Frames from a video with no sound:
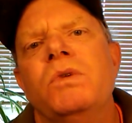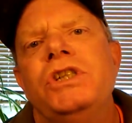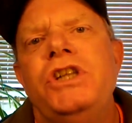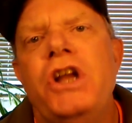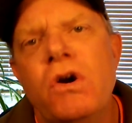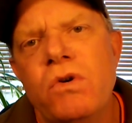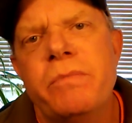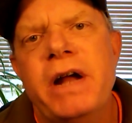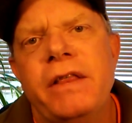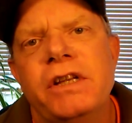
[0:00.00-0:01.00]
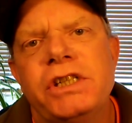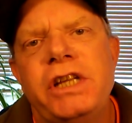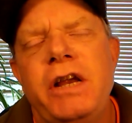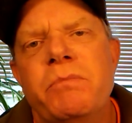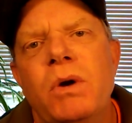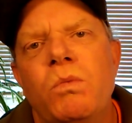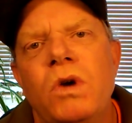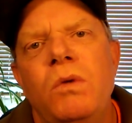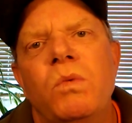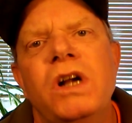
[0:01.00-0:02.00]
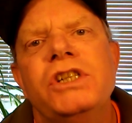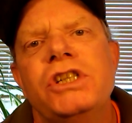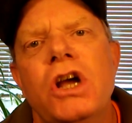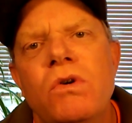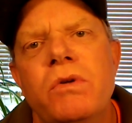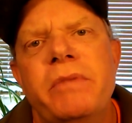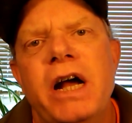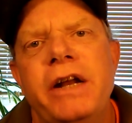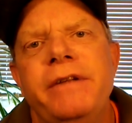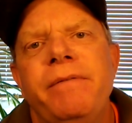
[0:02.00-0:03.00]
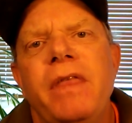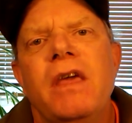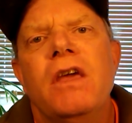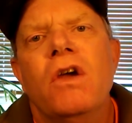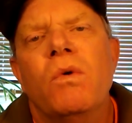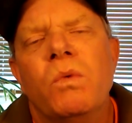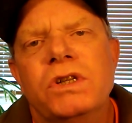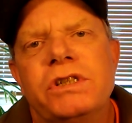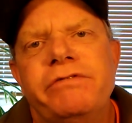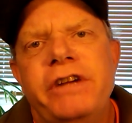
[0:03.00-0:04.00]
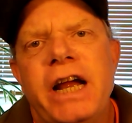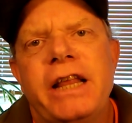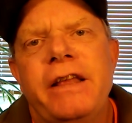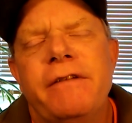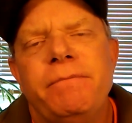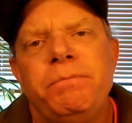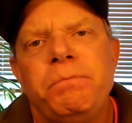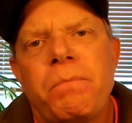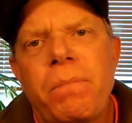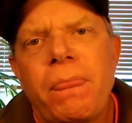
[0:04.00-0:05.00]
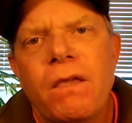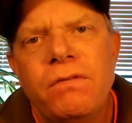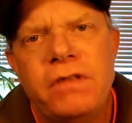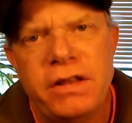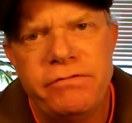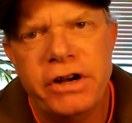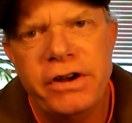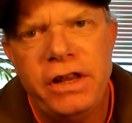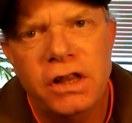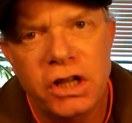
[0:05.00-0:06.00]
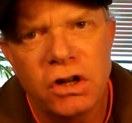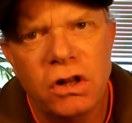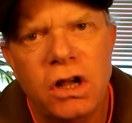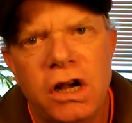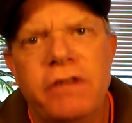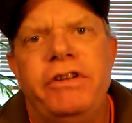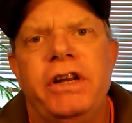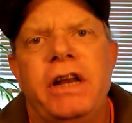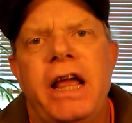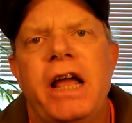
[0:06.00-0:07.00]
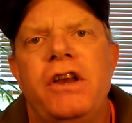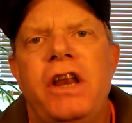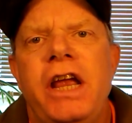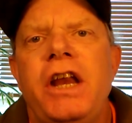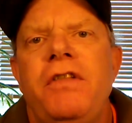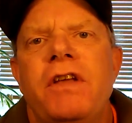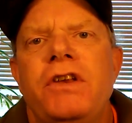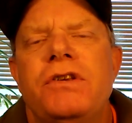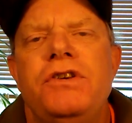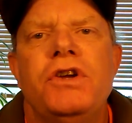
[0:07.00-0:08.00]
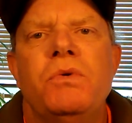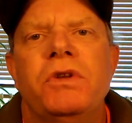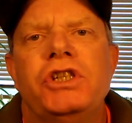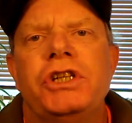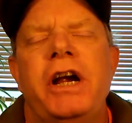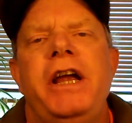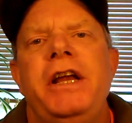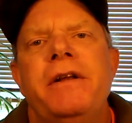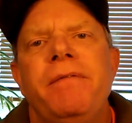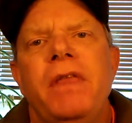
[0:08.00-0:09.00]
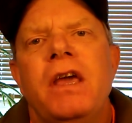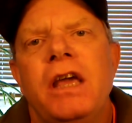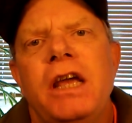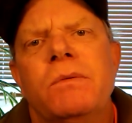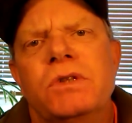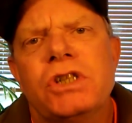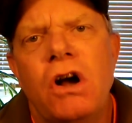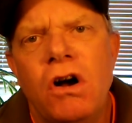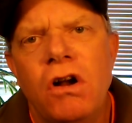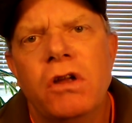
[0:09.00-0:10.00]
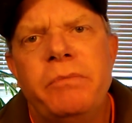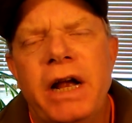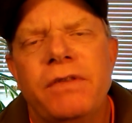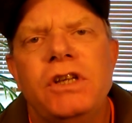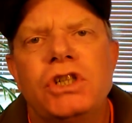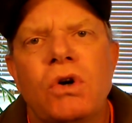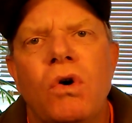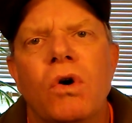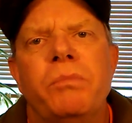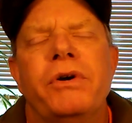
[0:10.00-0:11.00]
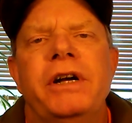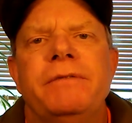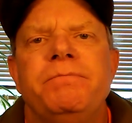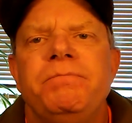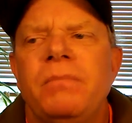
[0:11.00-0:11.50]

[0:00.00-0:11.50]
was known about this thing. But what was known about it was the fact that very little of it had anything to do with trade. It was all about these corporate,